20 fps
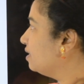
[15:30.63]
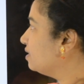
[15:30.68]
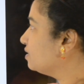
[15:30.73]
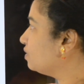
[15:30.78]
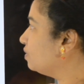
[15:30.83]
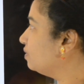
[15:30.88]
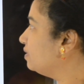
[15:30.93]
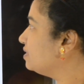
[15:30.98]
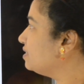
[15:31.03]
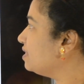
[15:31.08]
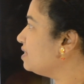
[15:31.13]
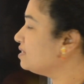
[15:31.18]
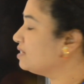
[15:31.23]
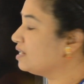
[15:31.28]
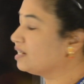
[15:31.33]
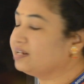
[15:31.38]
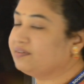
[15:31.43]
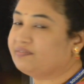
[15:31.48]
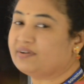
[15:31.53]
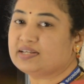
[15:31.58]
So this is
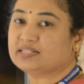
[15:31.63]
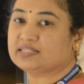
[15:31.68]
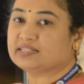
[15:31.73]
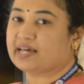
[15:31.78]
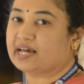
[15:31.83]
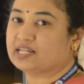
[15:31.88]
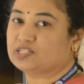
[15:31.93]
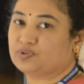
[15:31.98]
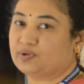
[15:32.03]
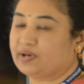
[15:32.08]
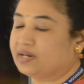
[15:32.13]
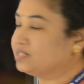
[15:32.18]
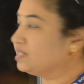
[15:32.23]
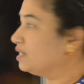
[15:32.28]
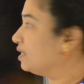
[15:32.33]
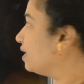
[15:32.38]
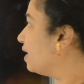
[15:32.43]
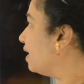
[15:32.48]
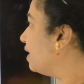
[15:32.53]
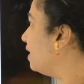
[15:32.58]
the reverse
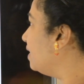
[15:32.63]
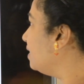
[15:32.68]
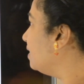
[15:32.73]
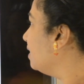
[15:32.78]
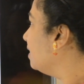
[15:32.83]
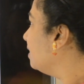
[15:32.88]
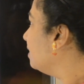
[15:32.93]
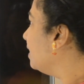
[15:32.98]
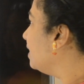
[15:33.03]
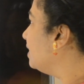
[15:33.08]
saturation current.